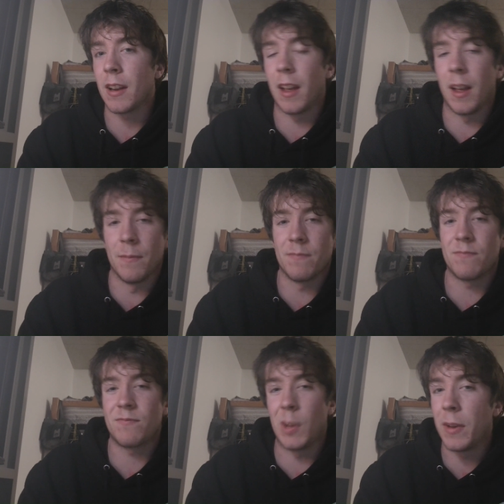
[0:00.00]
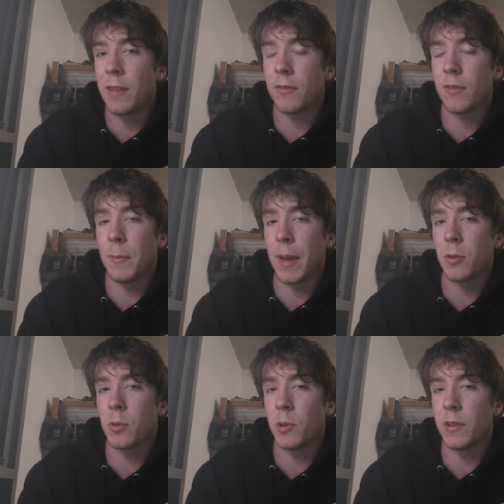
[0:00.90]
Um, you know, if
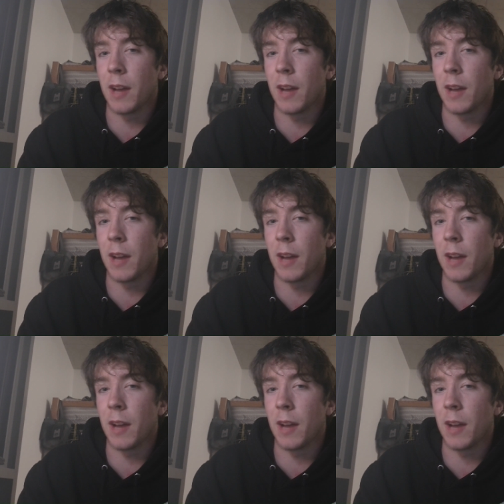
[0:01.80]
Immanuel is